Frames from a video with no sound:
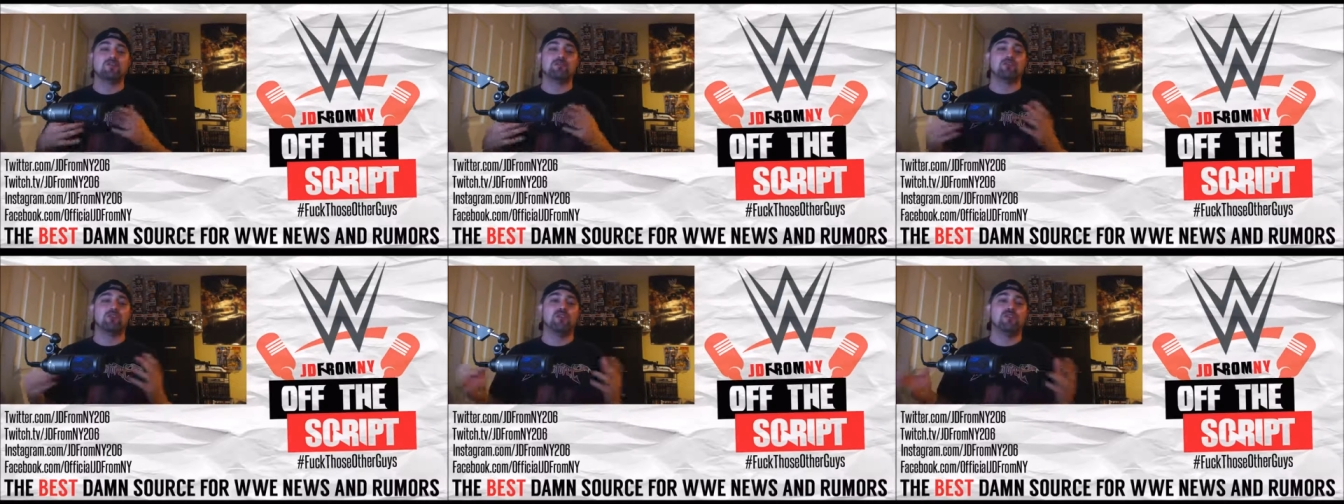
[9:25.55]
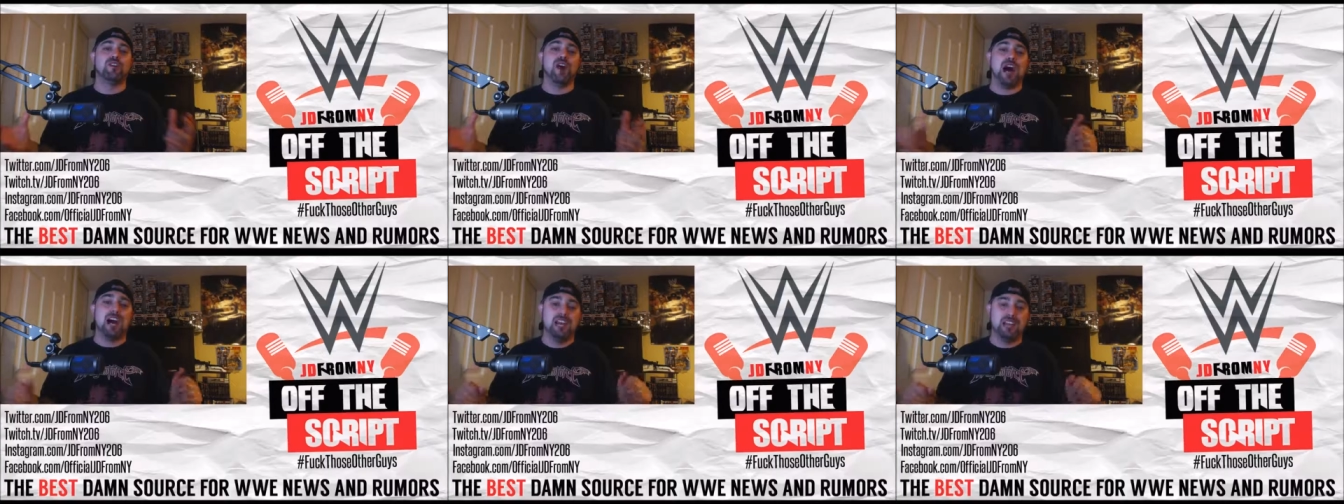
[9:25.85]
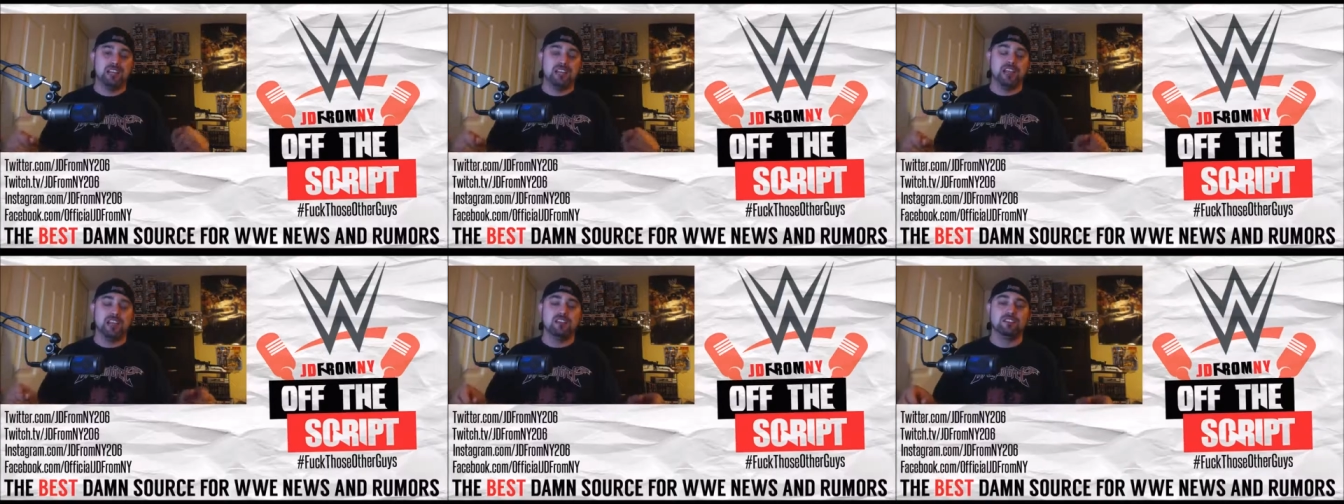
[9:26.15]

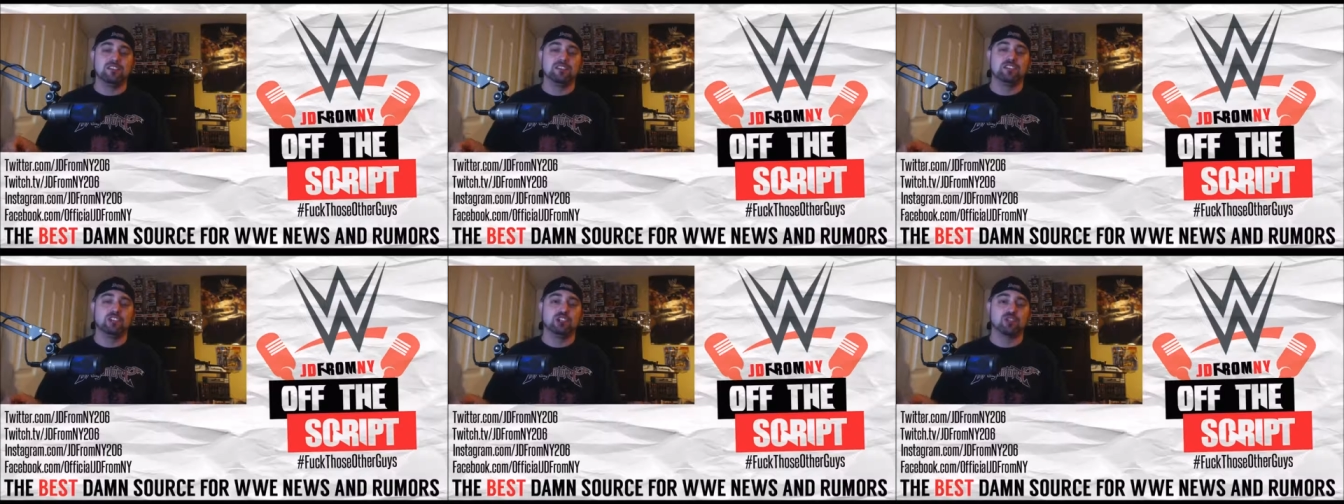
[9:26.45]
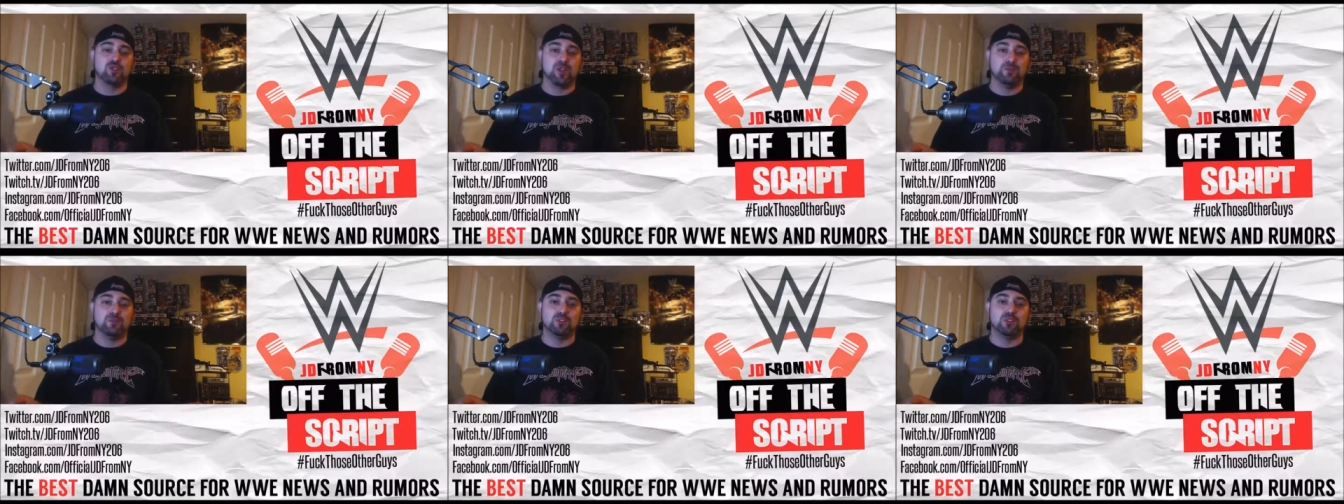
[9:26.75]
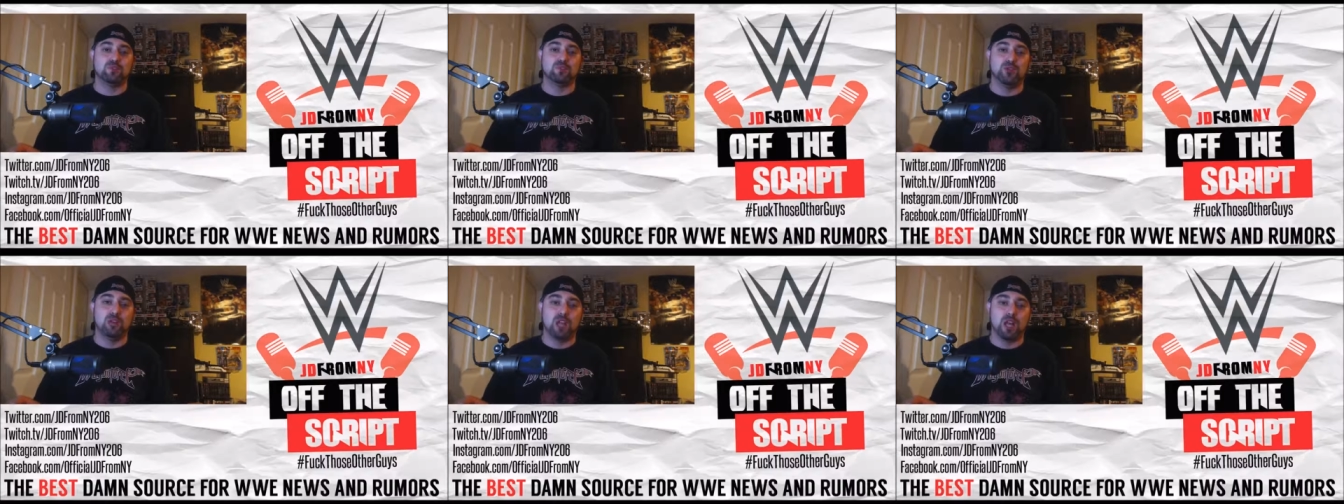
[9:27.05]
provided in the
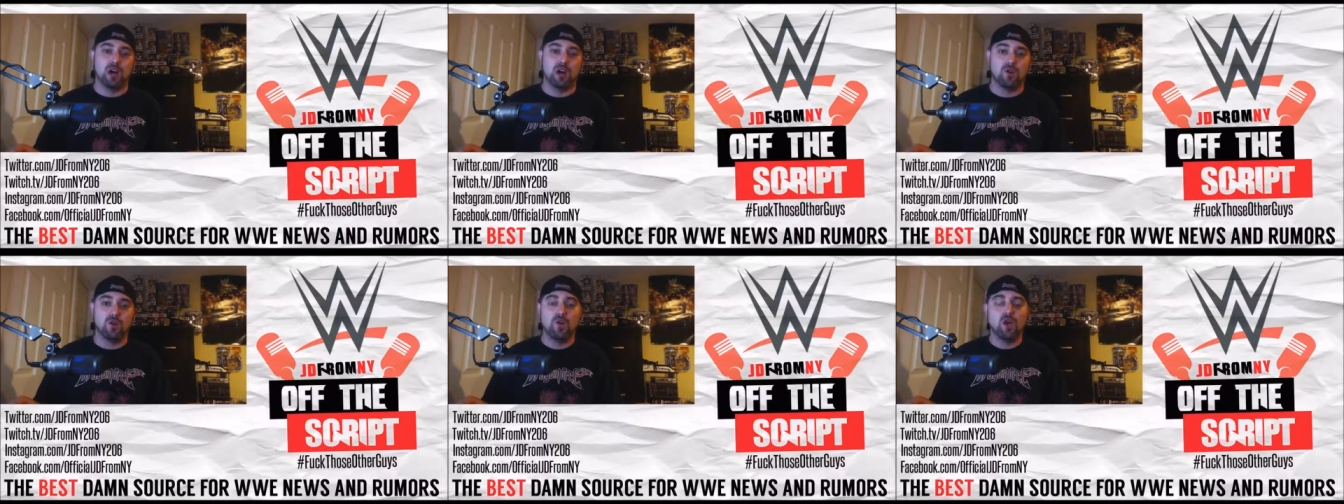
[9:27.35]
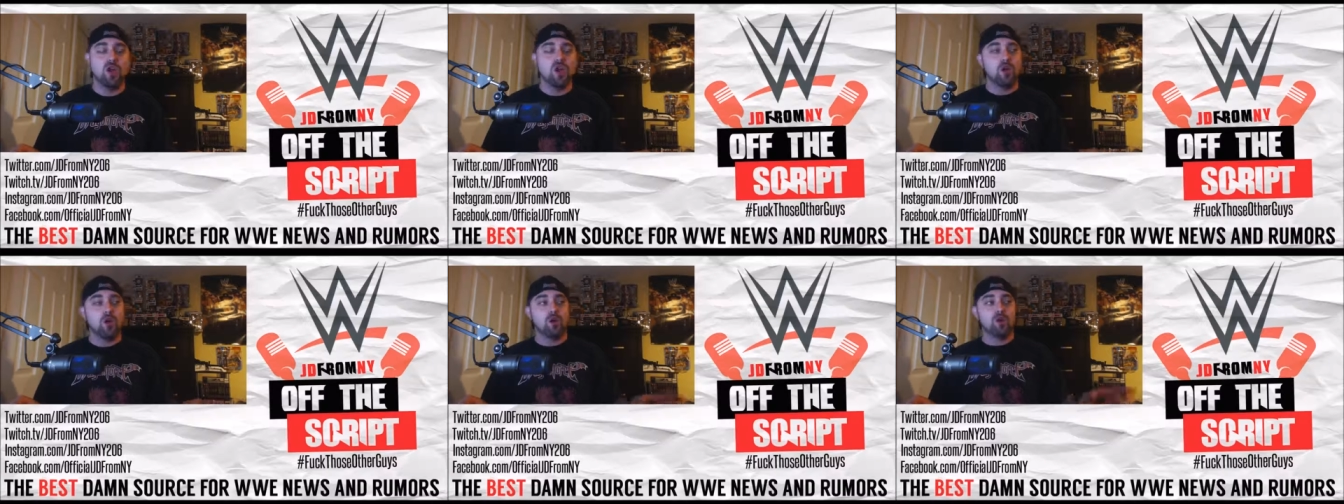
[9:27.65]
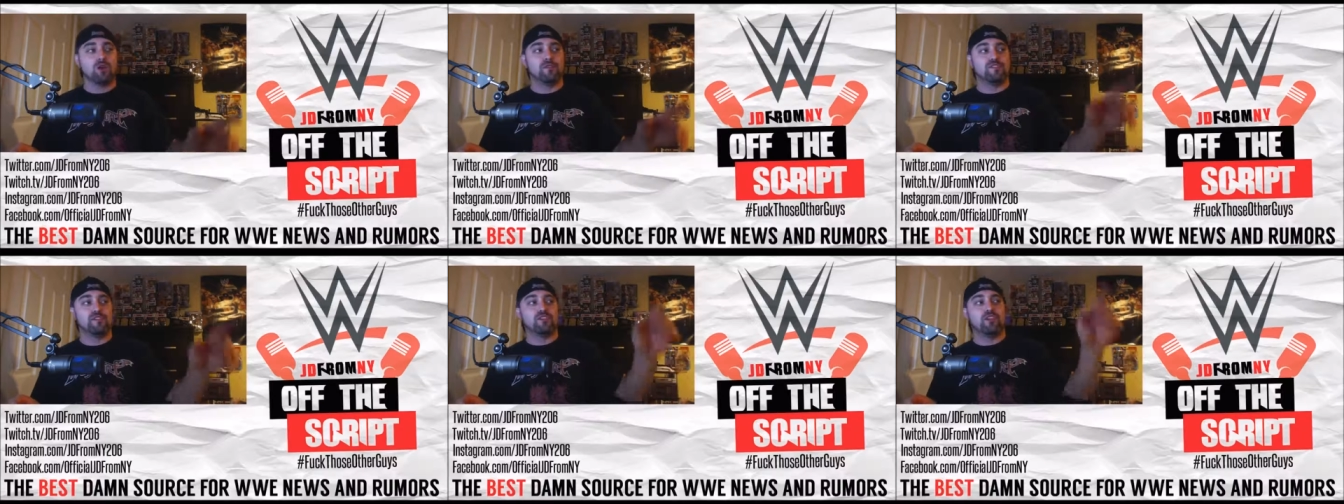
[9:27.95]
description below,
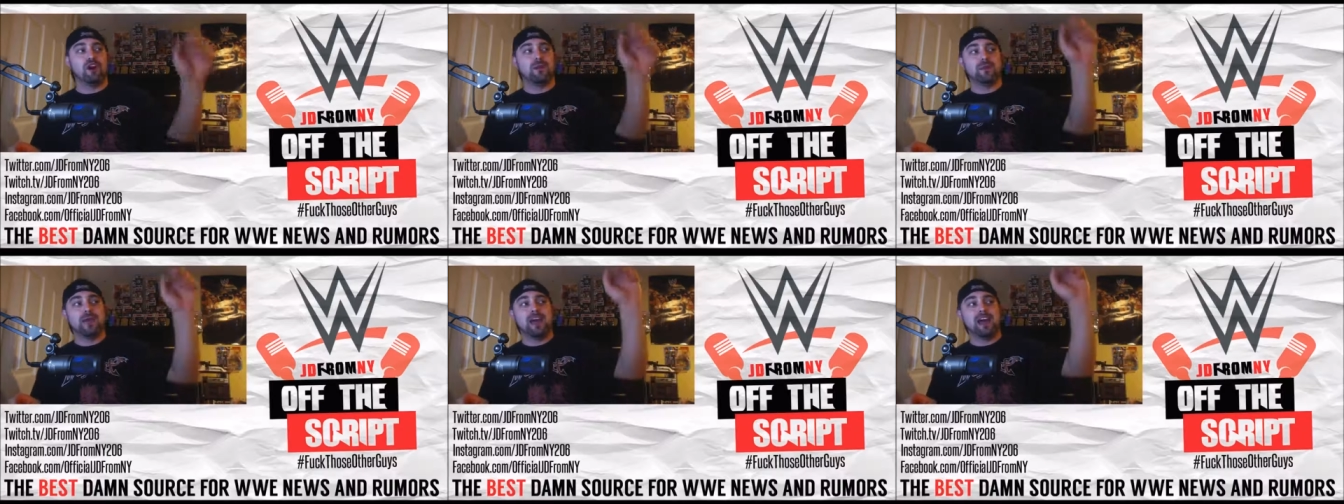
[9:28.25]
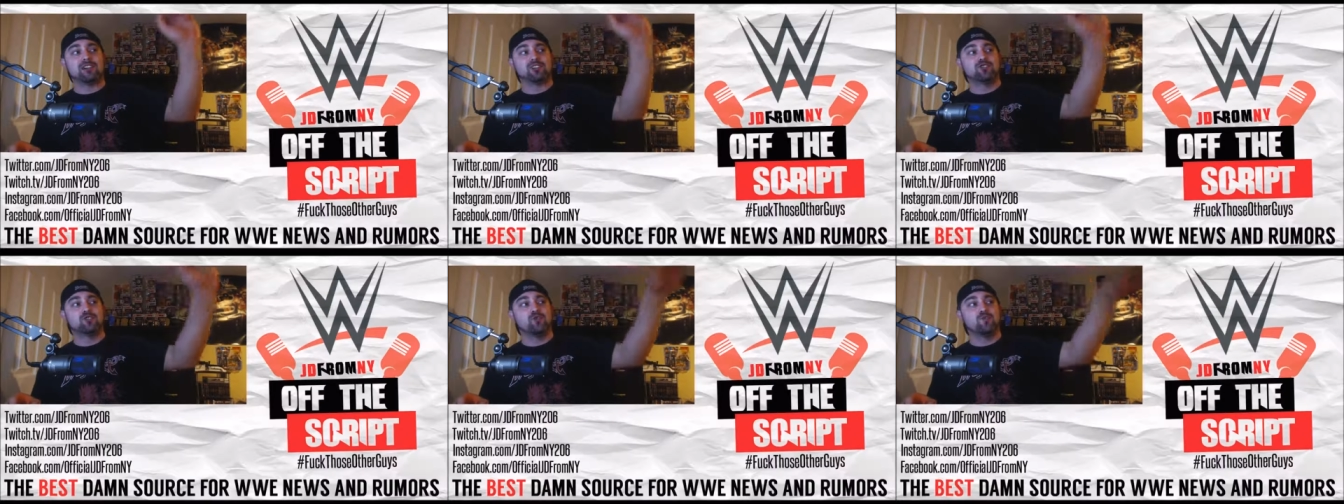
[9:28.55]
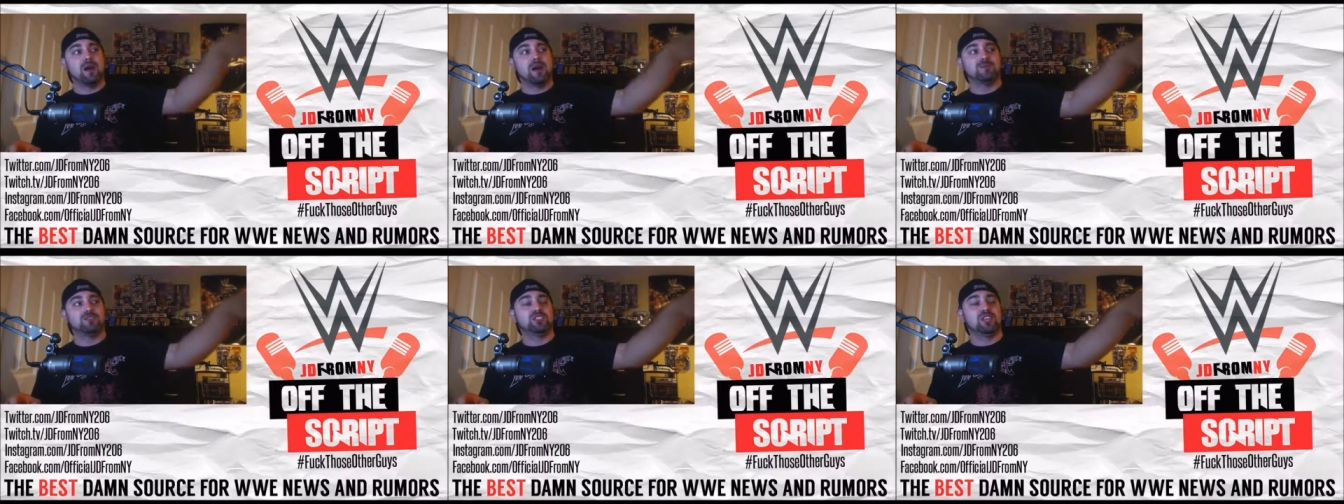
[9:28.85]
or if you're on the
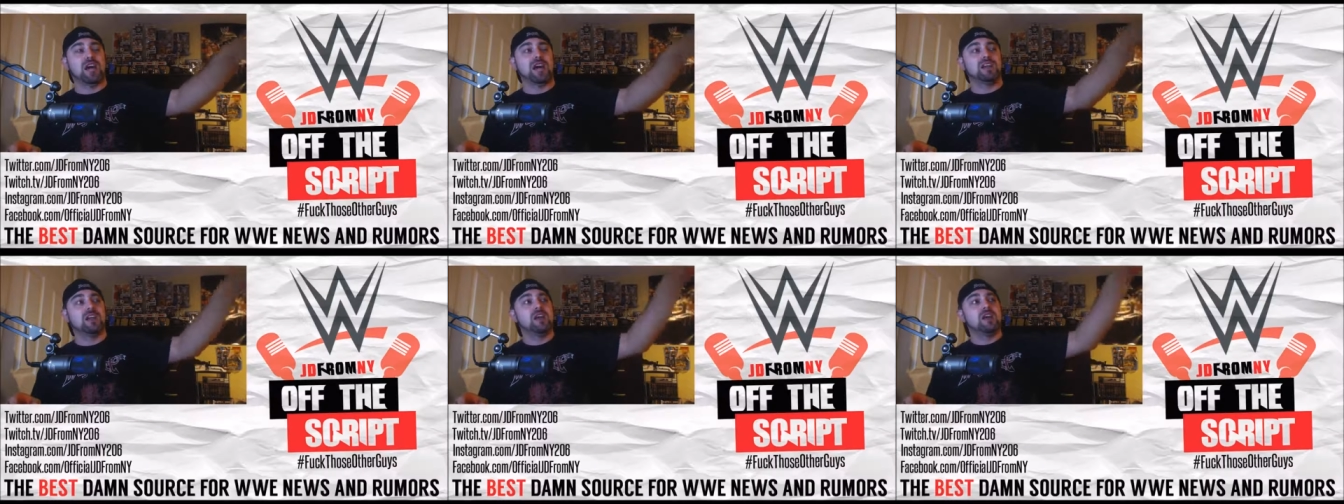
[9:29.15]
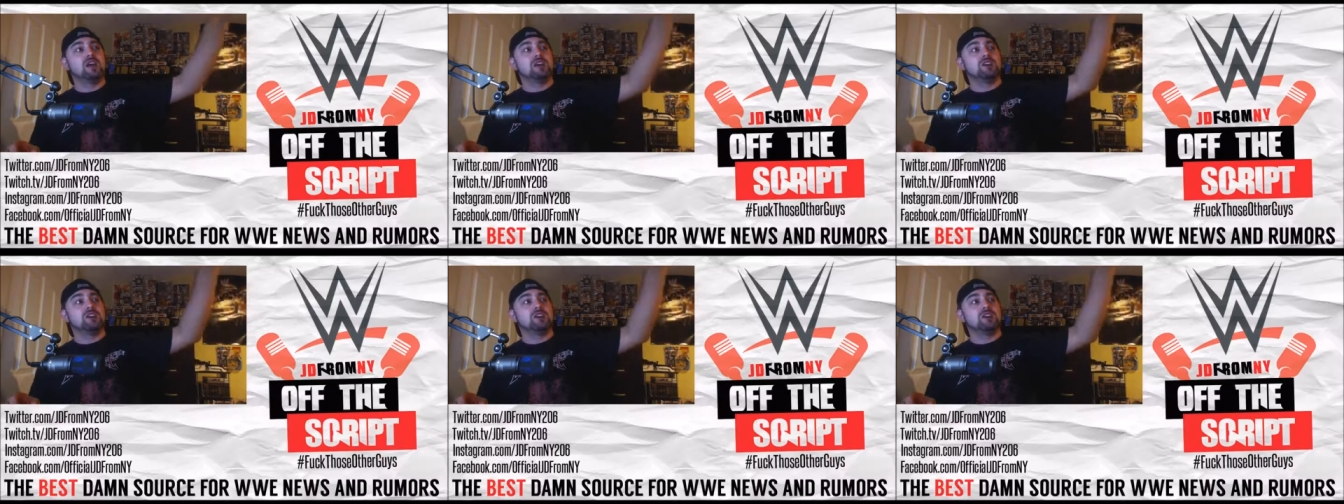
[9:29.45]
actual website,